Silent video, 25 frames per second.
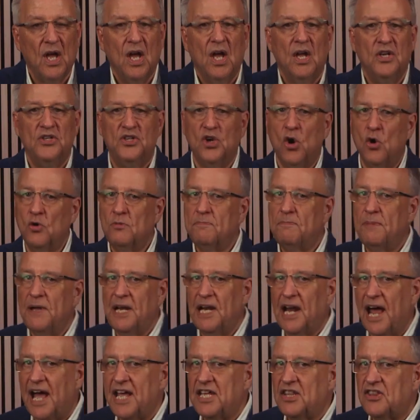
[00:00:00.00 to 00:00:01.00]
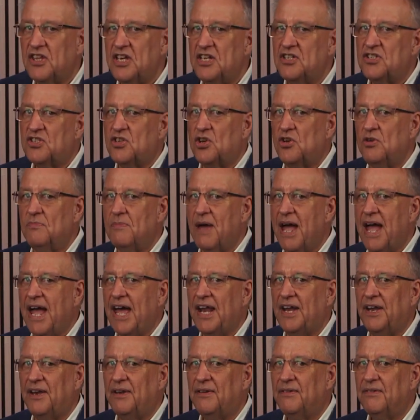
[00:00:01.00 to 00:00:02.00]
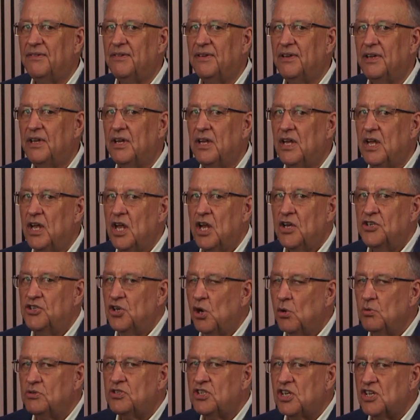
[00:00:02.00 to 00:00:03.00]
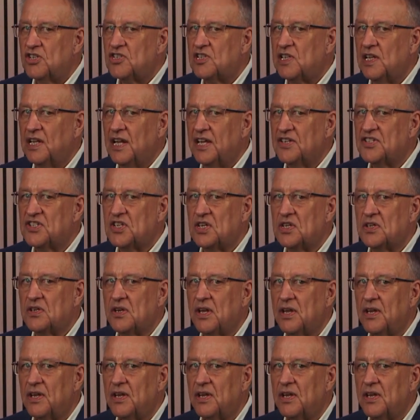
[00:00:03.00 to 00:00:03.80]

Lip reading: Don't be like these two men. Don't just listen